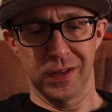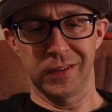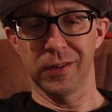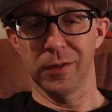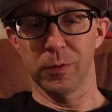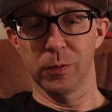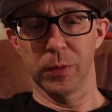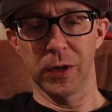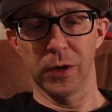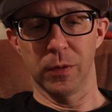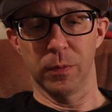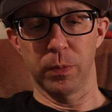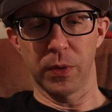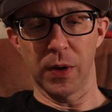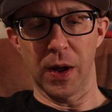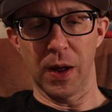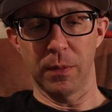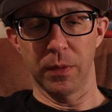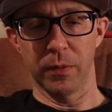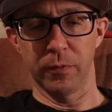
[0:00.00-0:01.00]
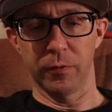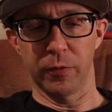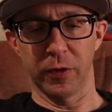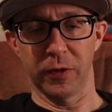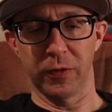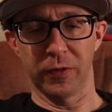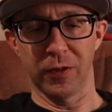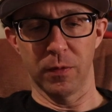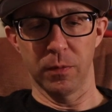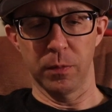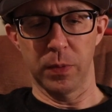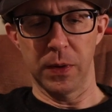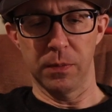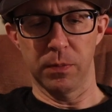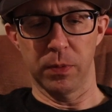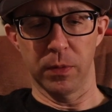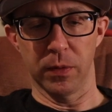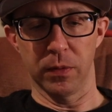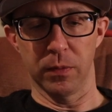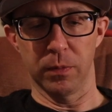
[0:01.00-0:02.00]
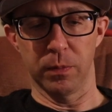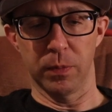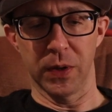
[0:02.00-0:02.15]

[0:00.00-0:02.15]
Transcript: It's a real problem for some people,